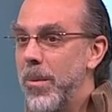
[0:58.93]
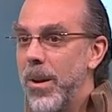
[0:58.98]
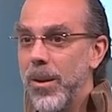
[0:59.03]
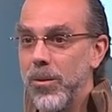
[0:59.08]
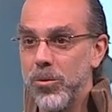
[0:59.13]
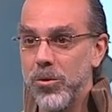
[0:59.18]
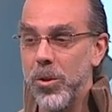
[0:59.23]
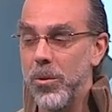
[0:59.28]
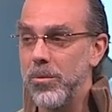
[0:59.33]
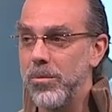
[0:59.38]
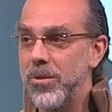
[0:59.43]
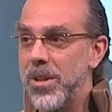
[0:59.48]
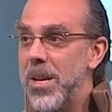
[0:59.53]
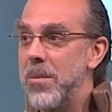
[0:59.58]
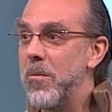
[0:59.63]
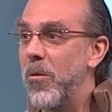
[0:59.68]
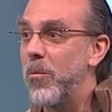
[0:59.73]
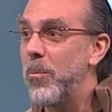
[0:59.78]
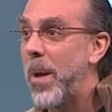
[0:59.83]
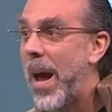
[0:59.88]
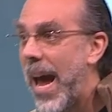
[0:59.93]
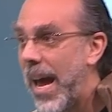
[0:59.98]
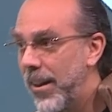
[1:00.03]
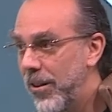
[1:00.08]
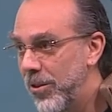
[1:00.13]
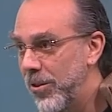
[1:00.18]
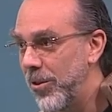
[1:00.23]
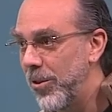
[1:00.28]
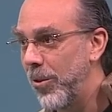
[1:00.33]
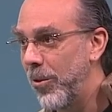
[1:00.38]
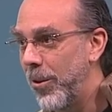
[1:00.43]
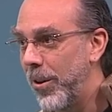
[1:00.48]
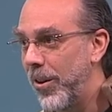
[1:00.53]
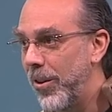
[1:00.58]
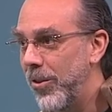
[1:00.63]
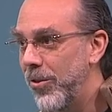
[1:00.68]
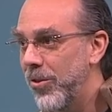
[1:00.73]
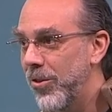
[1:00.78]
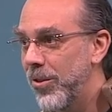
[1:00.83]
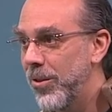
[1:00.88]
it was a team of patent
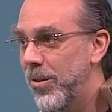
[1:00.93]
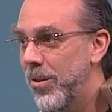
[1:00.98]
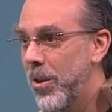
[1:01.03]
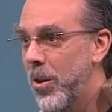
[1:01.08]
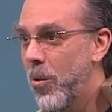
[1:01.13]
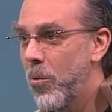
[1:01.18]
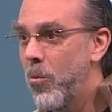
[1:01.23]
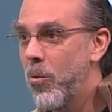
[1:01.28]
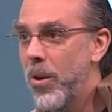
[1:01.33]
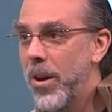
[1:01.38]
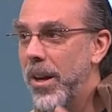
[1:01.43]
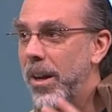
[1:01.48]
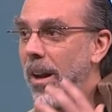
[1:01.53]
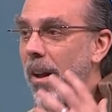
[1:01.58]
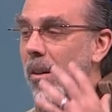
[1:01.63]
lawyers won it,